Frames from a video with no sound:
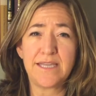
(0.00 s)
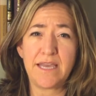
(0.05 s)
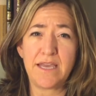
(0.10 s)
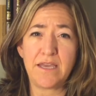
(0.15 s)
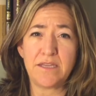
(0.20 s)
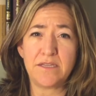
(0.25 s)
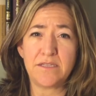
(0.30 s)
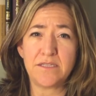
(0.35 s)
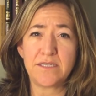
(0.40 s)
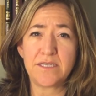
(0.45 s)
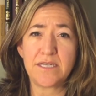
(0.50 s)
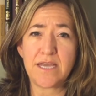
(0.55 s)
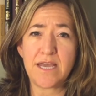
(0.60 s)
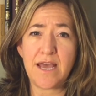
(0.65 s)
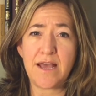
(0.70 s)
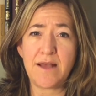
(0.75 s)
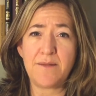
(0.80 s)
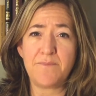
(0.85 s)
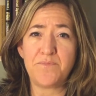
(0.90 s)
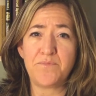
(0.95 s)
And
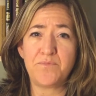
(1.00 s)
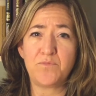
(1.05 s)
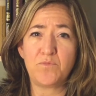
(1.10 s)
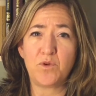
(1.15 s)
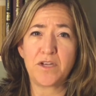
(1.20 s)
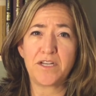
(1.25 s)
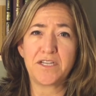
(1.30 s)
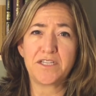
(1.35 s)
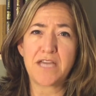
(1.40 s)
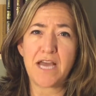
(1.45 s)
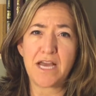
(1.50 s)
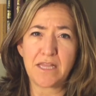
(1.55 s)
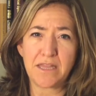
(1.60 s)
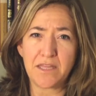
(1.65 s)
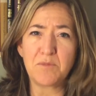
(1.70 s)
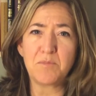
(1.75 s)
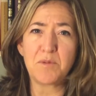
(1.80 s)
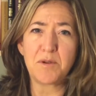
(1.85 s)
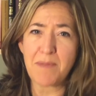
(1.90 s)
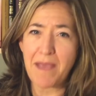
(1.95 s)
um, we're going to talk a
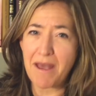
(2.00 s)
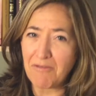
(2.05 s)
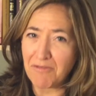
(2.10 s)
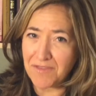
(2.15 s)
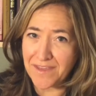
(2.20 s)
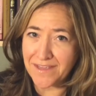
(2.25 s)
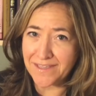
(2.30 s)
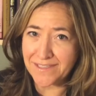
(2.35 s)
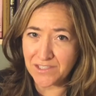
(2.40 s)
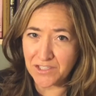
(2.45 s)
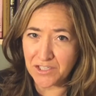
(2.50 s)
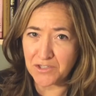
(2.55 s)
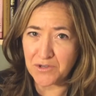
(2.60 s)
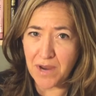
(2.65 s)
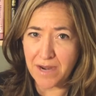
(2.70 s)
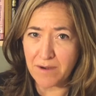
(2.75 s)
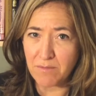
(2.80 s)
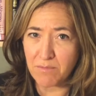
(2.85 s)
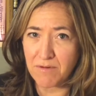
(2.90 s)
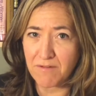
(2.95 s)
little bit about this to
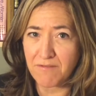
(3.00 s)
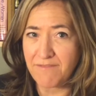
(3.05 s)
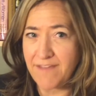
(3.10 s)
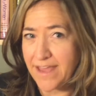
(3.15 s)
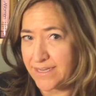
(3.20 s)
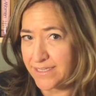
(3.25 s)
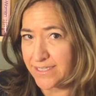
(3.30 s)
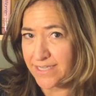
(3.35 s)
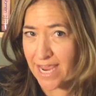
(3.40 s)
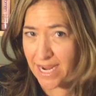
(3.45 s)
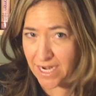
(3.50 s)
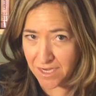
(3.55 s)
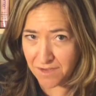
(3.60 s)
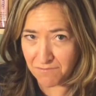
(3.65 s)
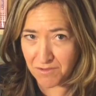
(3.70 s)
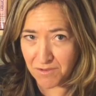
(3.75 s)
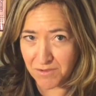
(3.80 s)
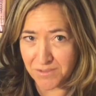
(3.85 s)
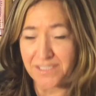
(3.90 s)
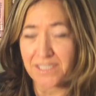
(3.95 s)
try to prevent any
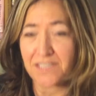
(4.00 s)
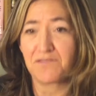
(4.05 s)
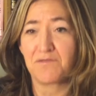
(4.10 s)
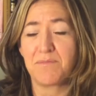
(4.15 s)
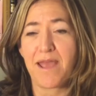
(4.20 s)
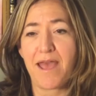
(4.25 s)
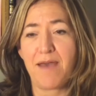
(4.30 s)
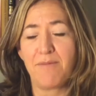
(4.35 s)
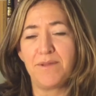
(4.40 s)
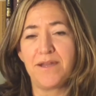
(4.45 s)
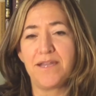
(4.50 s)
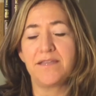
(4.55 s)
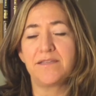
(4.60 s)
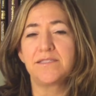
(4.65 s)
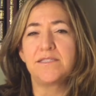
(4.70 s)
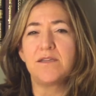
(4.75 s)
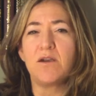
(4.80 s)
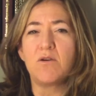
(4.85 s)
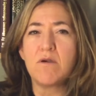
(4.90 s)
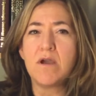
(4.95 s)
of those things from happening.
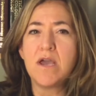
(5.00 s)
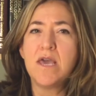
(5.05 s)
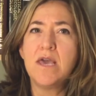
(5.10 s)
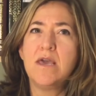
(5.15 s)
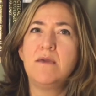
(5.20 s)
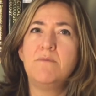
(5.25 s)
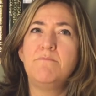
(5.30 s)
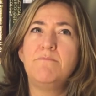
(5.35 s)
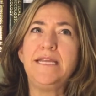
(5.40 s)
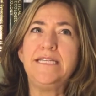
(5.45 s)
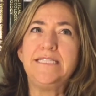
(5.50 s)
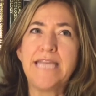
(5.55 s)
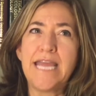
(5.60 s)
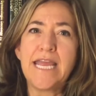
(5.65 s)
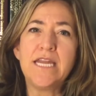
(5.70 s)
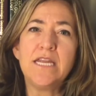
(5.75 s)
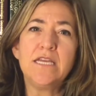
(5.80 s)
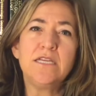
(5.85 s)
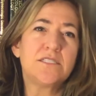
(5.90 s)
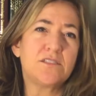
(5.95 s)
So,
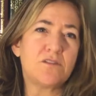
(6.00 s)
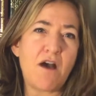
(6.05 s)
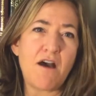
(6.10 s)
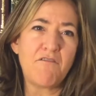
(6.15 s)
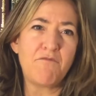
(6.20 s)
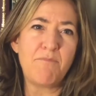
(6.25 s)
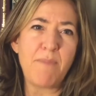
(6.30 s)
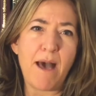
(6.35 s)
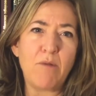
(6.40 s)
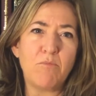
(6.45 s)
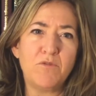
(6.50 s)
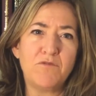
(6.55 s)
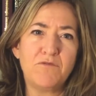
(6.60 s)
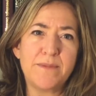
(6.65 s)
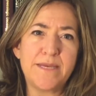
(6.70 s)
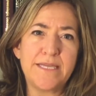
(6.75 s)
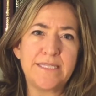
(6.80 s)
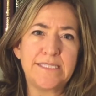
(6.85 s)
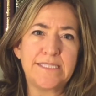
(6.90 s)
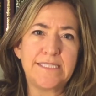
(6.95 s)
maintaining soft bowel
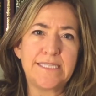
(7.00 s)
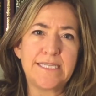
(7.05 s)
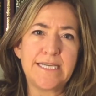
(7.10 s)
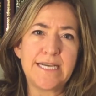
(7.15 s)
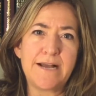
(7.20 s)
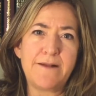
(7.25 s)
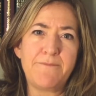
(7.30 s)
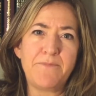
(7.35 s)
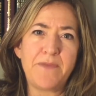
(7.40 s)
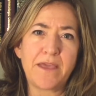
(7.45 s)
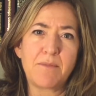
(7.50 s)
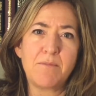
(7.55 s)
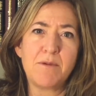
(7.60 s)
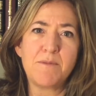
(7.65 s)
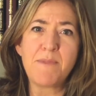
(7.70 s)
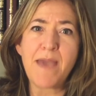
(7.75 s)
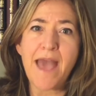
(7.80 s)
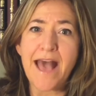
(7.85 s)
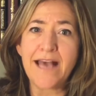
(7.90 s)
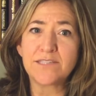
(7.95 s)
movements um, that can be
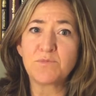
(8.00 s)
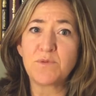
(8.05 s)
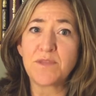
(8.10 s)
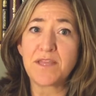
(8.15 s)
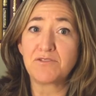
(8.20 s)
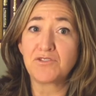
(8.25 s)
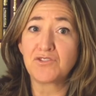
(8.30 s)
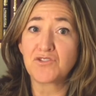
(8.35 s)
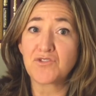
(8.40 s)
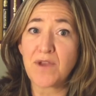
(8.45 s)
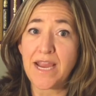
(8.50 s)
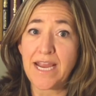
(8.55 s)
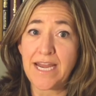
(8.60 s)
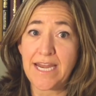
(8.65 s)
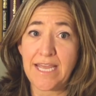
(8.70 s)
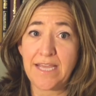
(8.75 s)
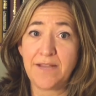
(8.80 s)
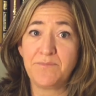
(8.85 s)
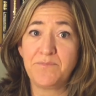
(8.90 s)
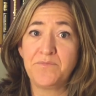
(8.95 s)
passed without
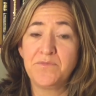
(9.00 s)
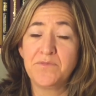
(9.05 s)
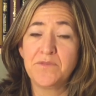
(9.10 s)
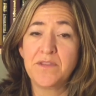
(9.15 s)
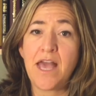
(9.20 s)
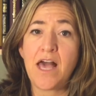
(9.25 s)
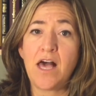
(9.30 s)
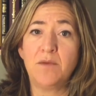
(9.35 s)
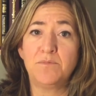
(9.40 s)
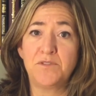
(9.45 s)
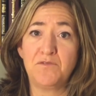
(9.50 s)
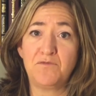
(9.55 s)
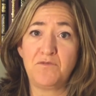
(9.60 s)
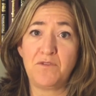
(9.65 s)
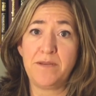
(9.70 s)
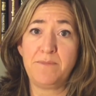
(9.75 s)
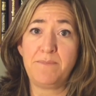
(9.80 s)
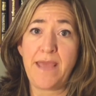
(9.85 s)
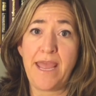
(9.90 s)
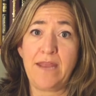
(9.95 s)
straining helps
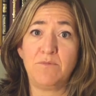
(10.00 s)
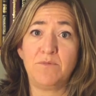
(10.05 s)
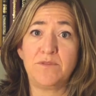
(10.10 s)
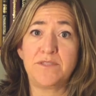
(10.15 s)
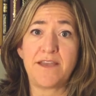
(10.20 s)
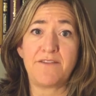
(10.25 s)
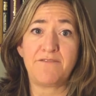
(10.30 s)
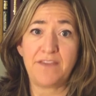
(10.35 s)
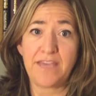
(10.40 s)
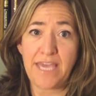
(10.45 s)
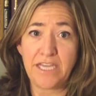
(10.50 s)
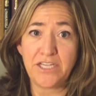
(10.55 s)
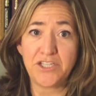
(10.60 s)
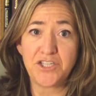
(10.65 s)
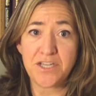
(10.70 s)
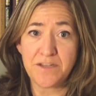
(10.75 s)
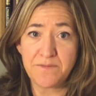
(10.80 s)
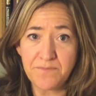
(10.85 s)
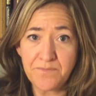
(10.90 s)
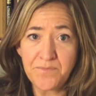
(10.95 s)
avoid pain with
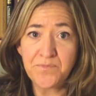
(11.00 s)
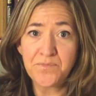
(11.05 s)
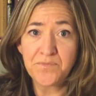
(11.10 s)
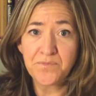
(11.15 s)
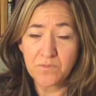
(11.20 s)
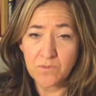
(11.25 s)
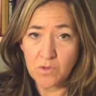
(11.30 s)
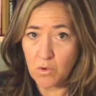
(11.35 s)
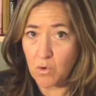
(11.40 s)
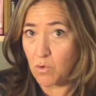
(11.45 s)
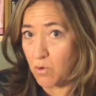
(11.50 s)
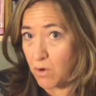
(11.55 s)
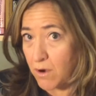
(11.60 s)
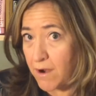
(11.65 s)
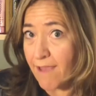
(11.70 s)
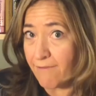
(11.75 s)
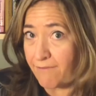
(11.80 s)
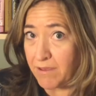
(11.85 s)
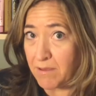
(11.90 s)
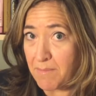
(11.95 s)
defecation or
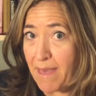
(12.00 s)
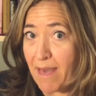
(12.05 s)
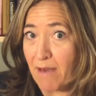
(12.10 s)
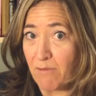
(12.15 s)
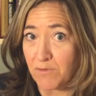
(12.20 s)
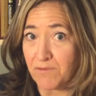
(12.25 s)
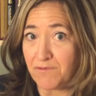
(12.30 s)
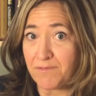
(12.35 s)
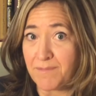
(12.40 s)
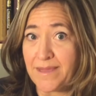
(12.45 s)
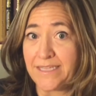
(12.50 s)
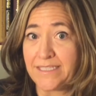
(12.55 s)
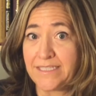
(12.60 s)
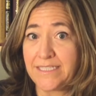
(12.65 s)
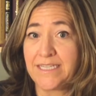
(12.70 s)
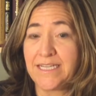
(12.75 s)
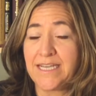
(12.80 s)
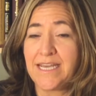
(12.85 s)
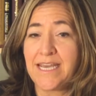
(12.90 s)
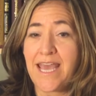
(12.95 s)
having a bowel
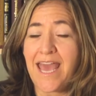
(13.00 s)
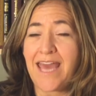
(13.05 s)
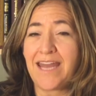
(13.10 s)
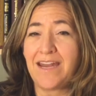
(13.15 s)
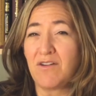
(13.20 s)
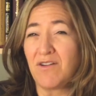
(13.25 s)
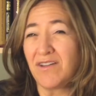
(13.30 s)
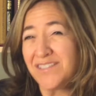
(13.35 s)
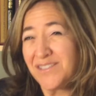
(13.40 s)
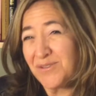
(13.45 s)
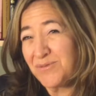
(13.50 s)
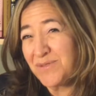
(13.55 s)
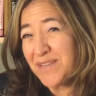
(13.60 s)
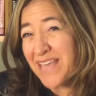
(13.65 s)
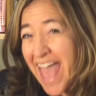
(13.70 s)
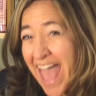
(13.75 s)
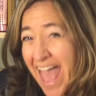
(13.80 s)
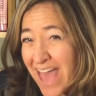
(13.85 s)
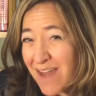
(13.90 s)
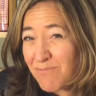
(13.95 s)
movement. And it also
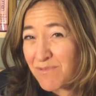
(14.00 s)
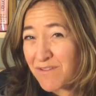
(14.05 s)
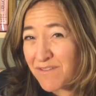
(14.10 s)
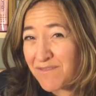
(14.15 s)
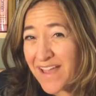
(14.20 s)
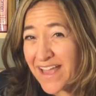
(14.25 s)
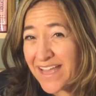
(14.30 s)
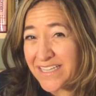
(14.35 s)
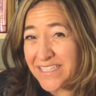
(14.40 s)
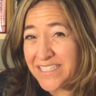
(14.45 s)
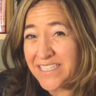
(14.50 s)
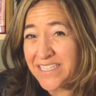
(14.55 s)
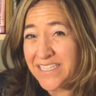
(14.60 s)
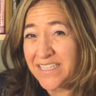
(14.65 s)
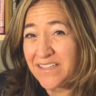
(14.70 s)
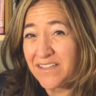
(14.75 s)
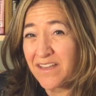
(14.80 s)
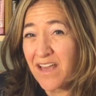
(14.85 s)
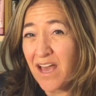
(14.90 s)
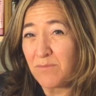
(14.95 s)
can
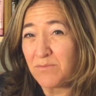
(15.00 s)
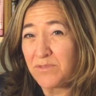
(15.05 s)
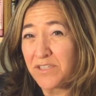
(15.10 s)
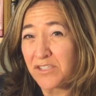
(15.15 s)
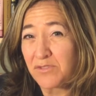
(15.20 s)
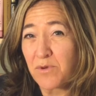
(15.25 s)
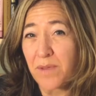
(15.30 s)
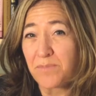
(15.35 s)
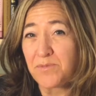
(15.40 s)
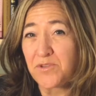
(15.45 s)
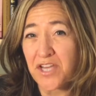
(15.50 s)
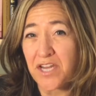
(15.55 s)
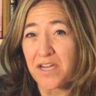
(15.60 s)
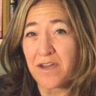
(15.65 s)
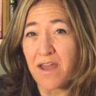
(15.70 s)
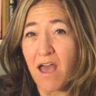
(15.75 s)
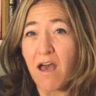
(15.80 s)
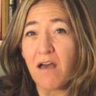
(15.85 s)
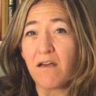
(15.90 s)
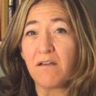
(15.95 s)
prevent um, disruption
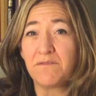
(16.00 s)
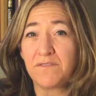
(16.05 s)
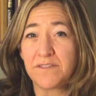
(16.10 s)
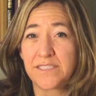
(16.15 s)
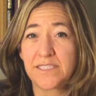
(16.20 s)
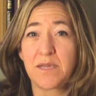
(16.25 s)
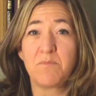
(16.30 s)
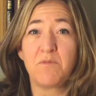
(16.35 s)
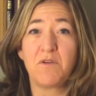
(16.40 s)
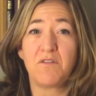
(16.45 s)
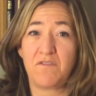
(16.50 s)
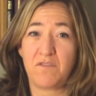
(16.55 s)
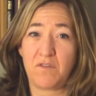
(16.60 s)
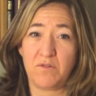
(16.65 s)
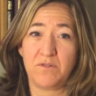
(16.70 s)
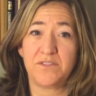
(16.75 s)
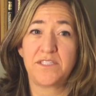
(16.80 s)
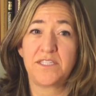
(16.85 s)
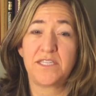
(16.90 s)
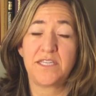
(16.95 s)
of some of
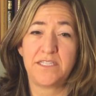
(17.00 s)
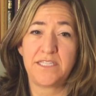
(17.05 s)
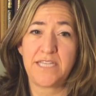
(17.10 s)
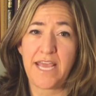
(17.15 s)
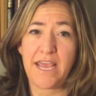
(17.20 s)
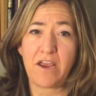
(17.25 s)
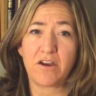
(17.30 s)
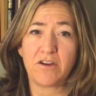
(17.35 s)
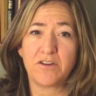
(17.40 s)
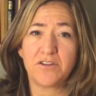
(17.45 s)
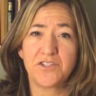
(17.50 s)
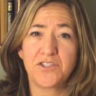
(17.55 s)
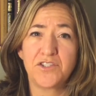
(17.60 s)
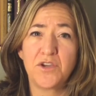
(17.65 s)
those tears.